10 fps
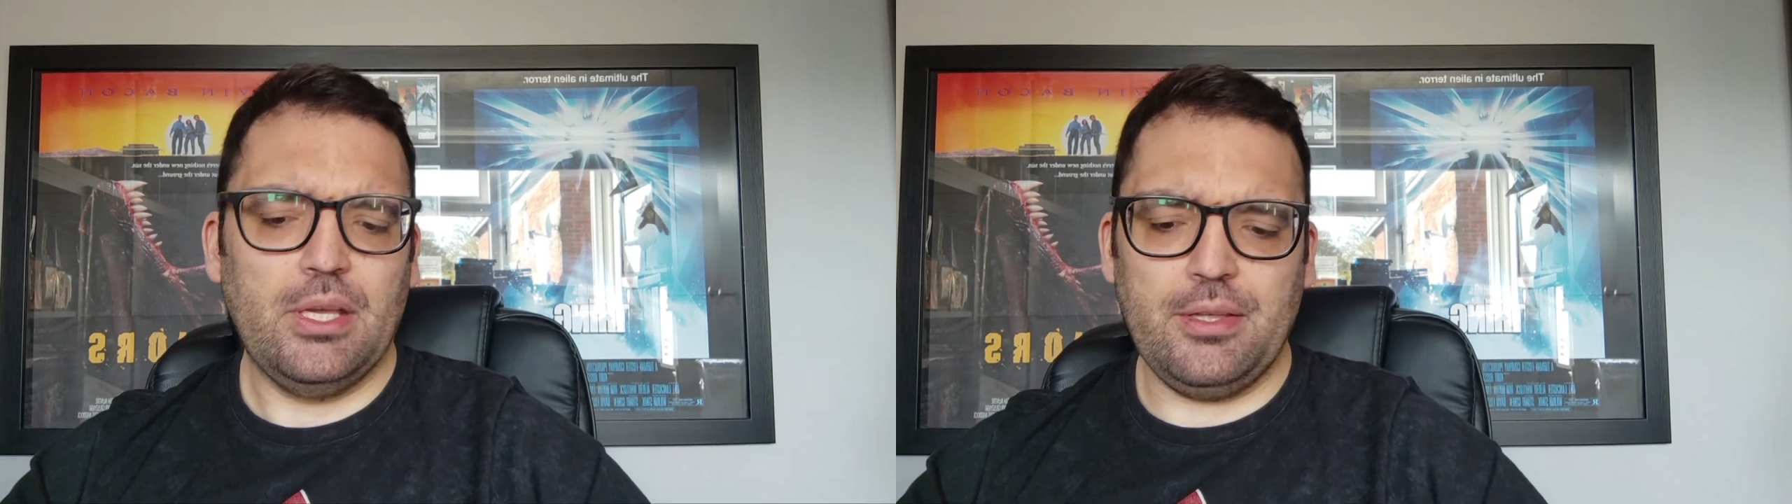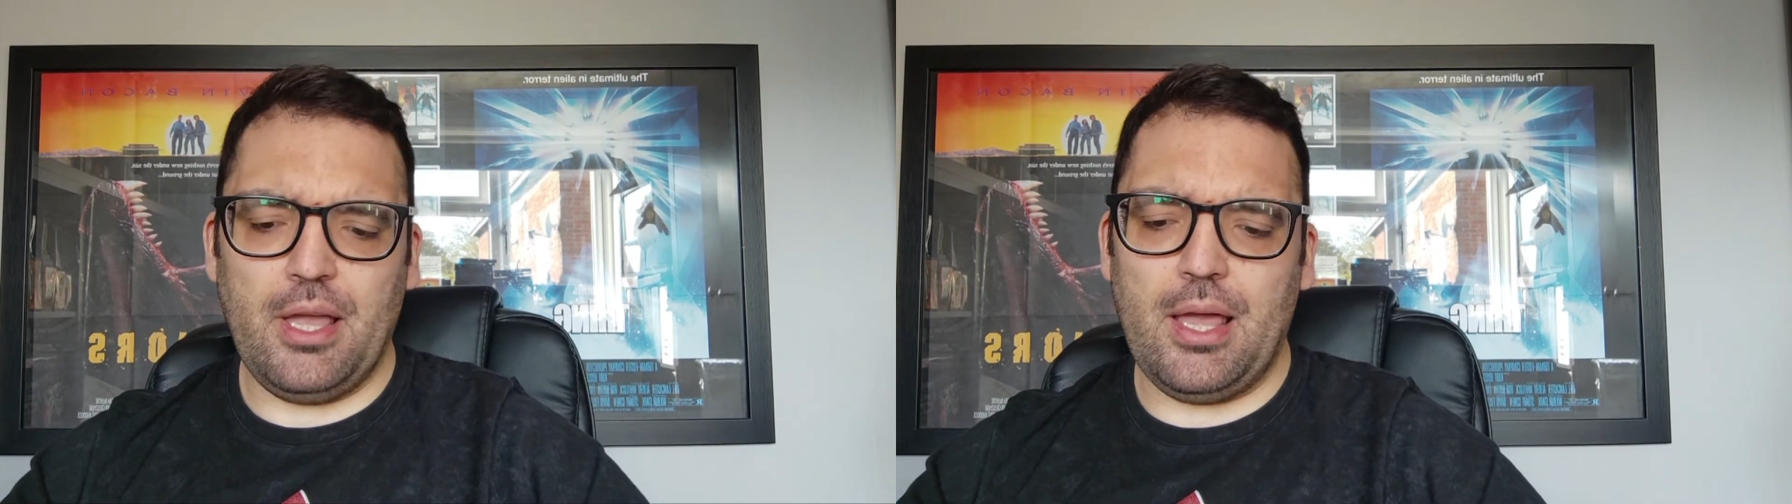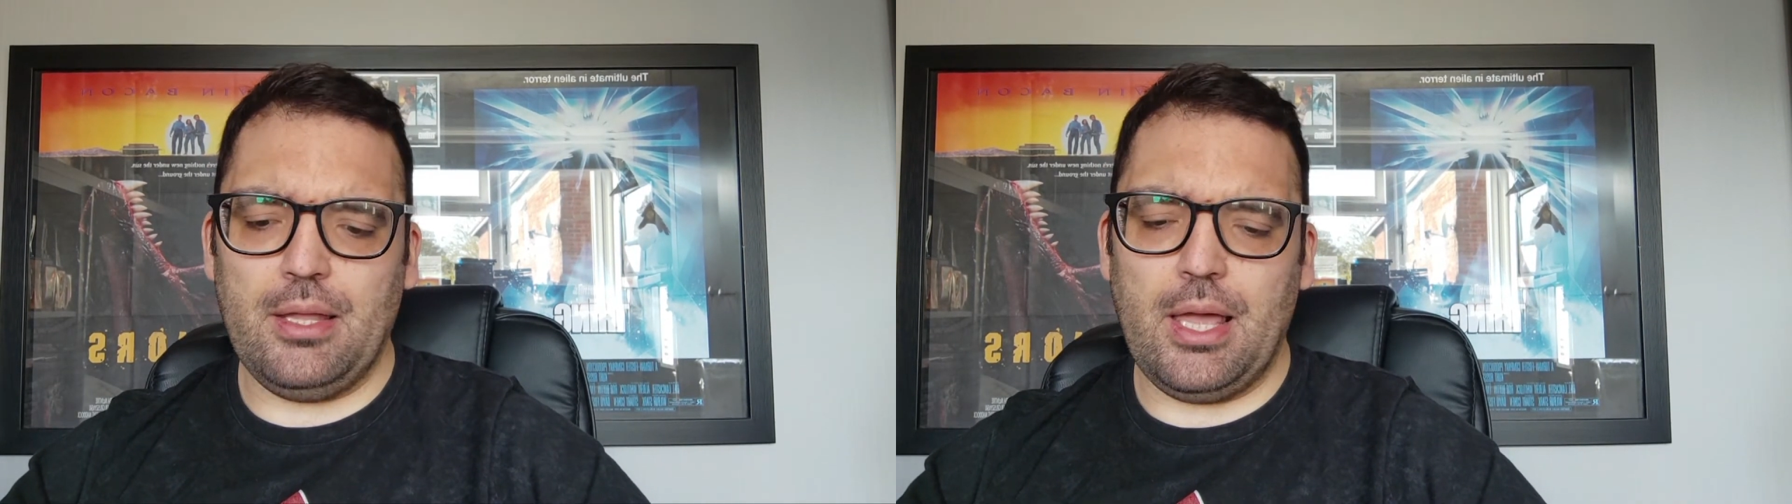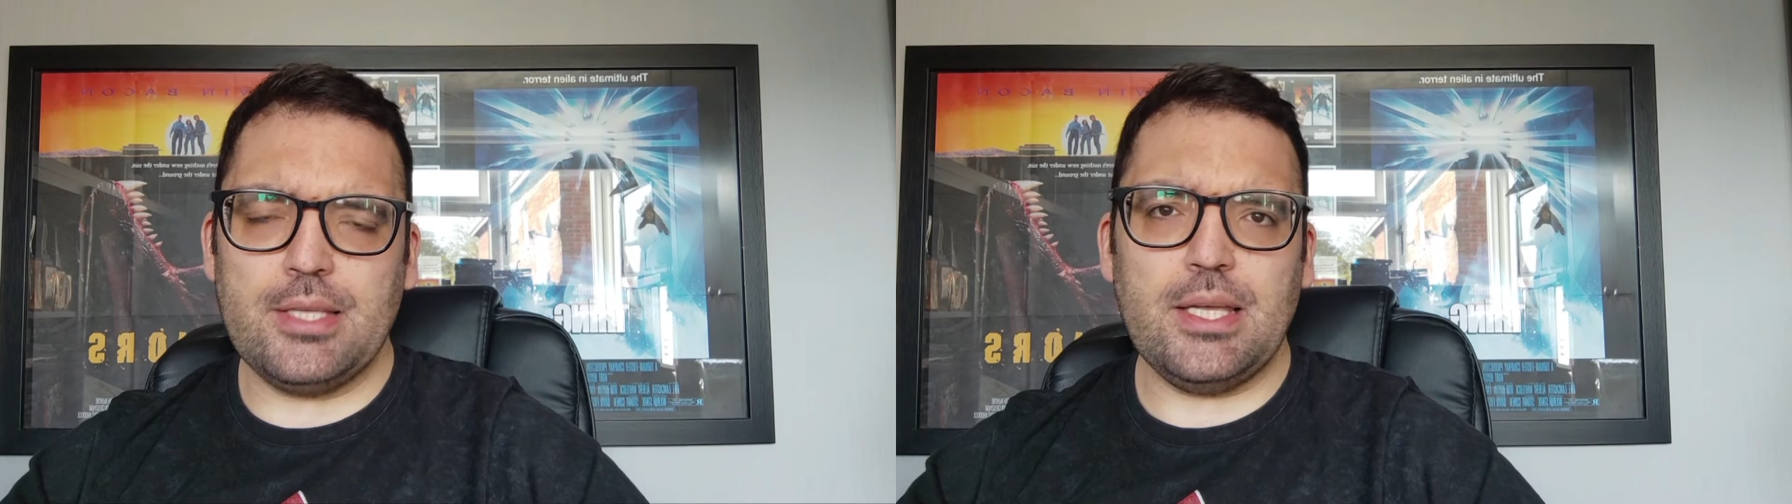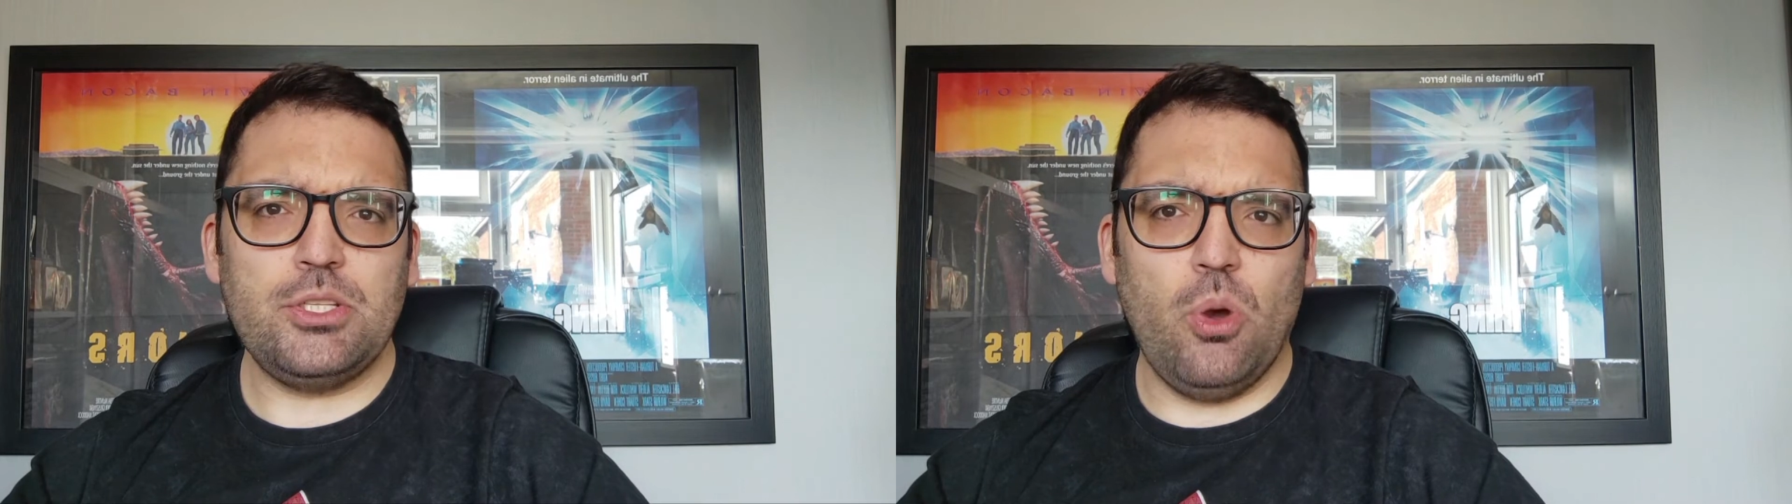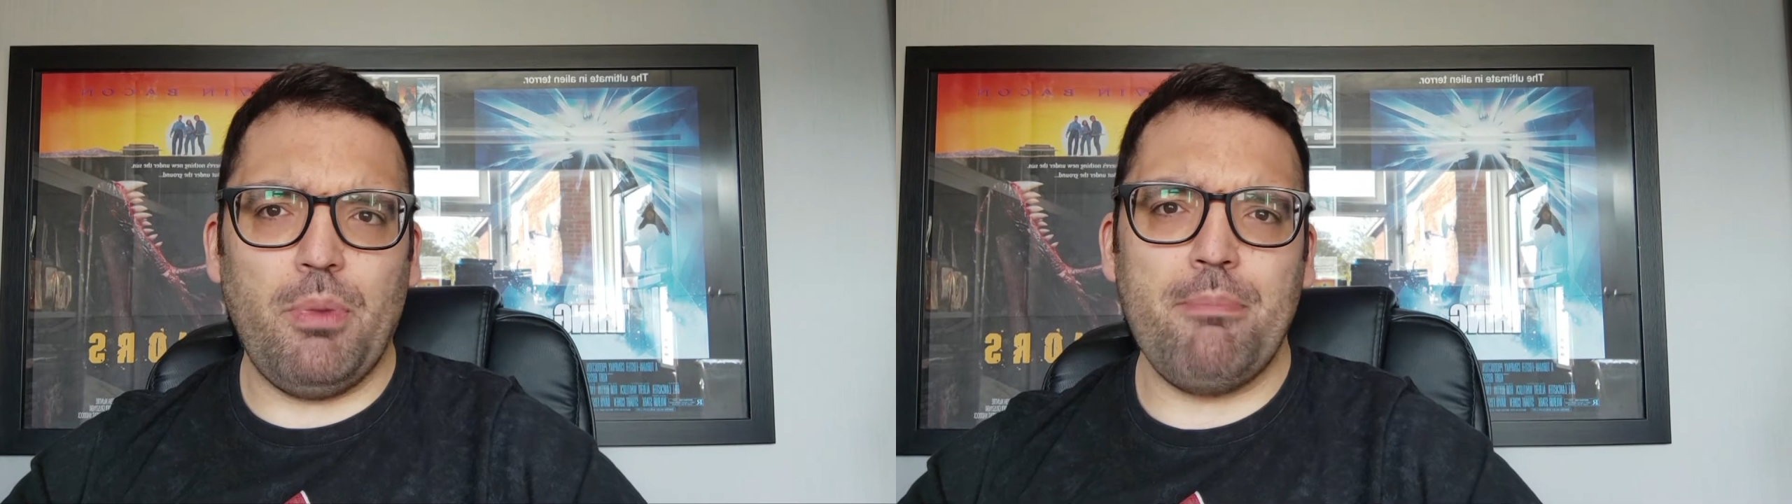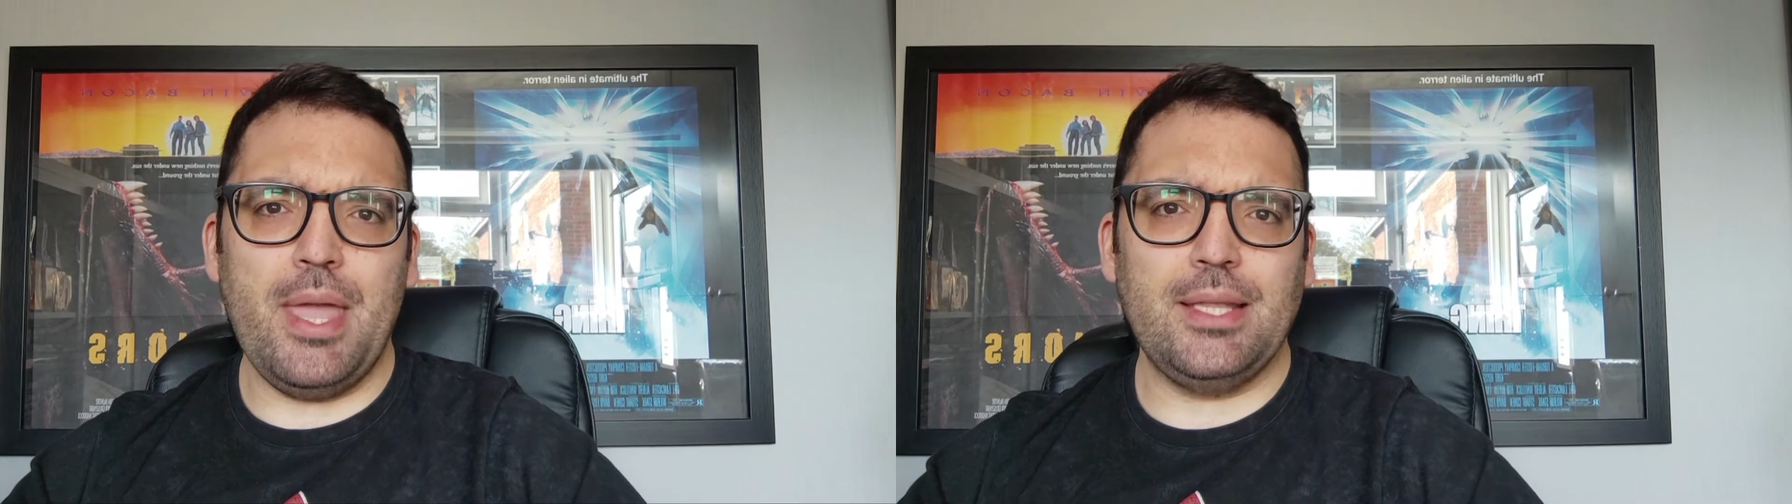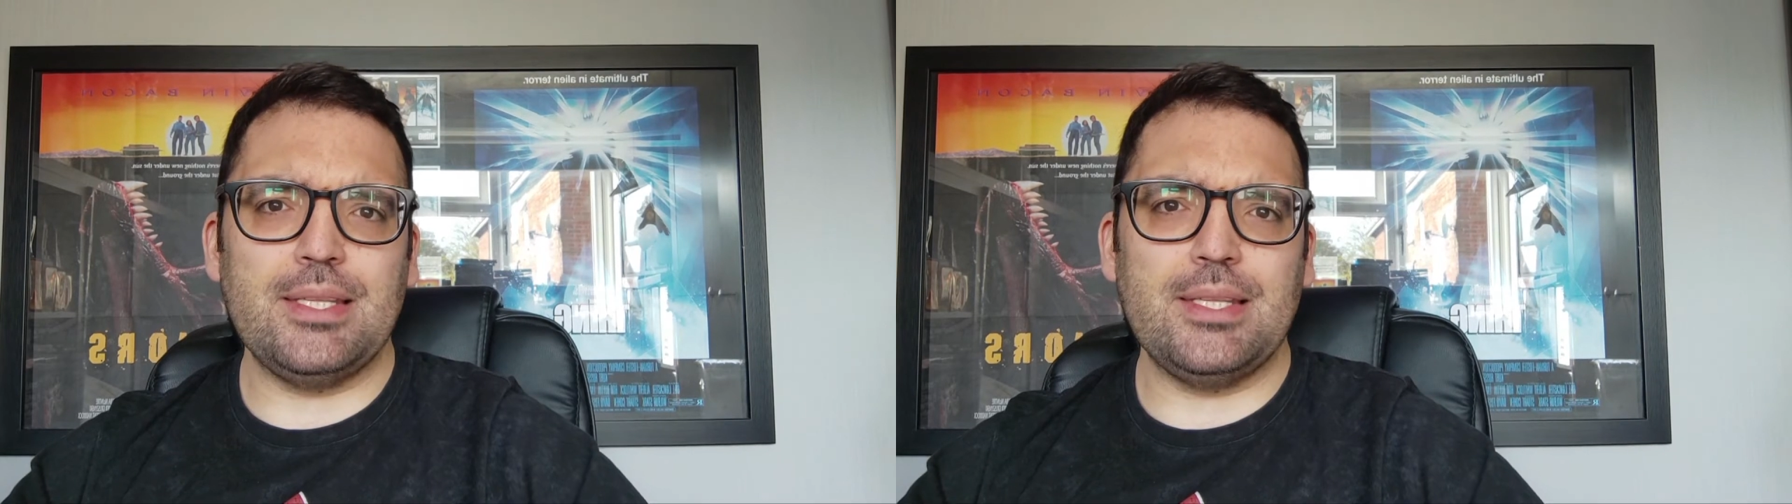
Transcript: Uh, as I told my mate